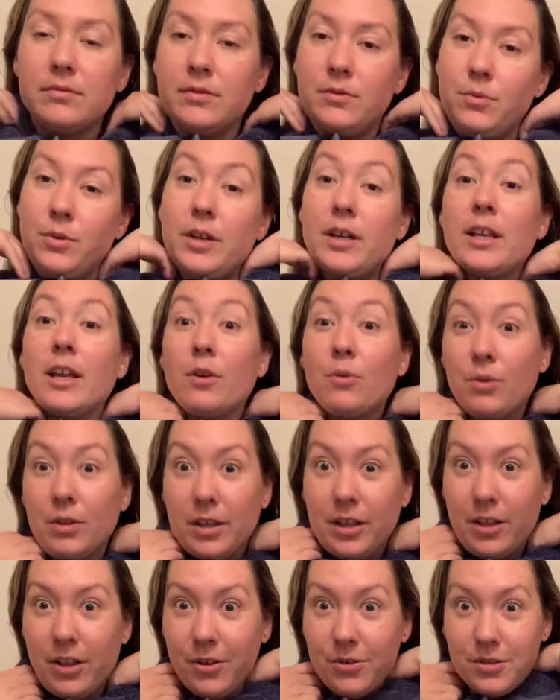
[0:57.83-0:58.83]
We're gonna get
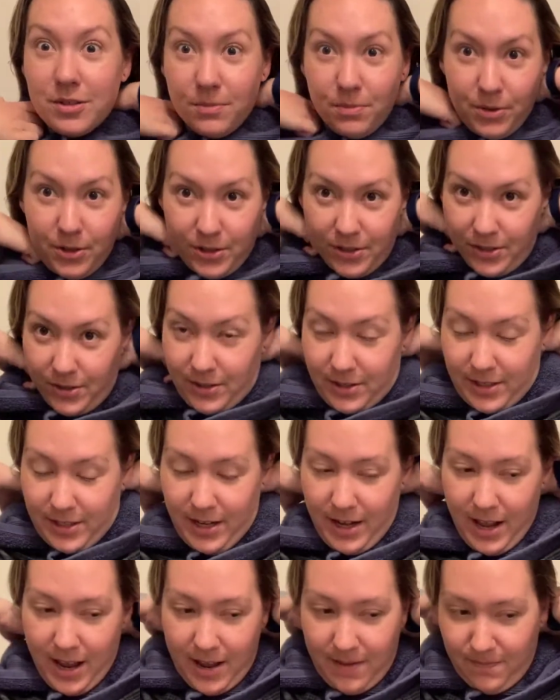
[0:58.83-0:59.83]
really close and personal
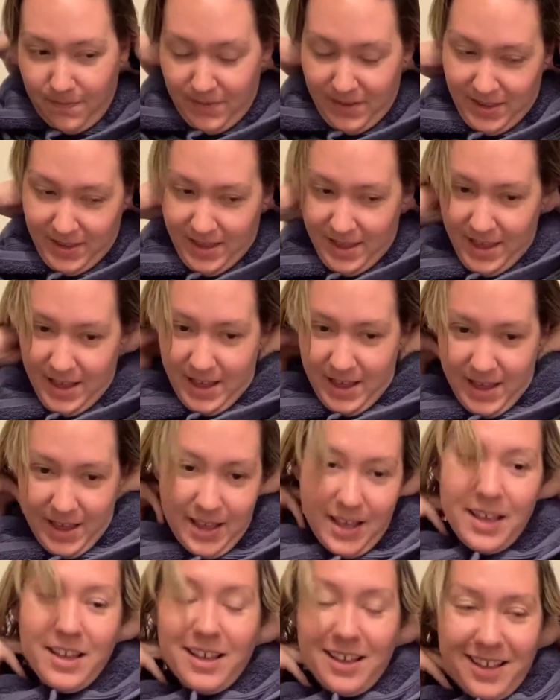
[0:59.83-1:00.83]
today.
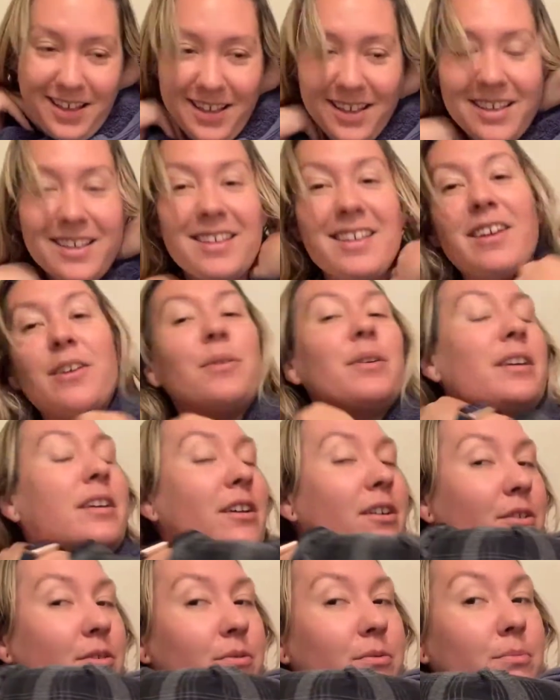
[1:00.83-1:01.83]
There we
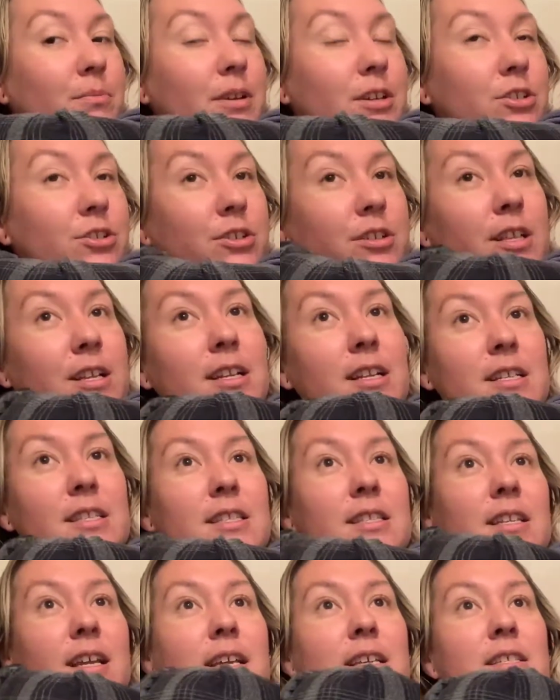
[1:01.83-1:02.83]
go. Make sure that it's
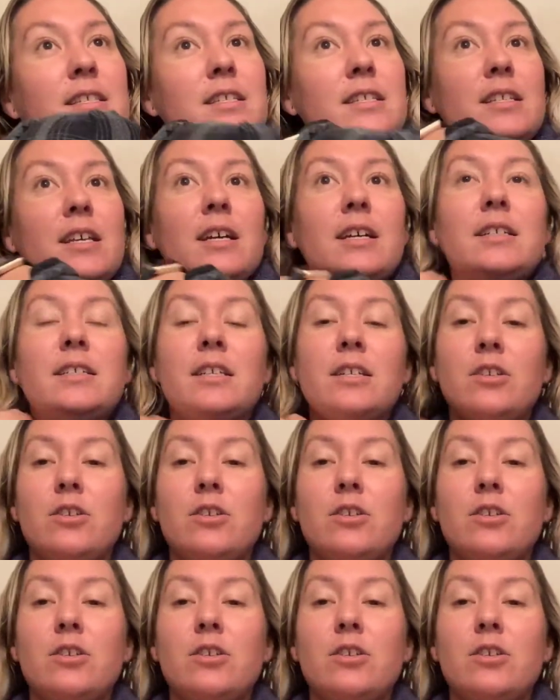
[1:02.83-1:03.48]
nice and tucked in.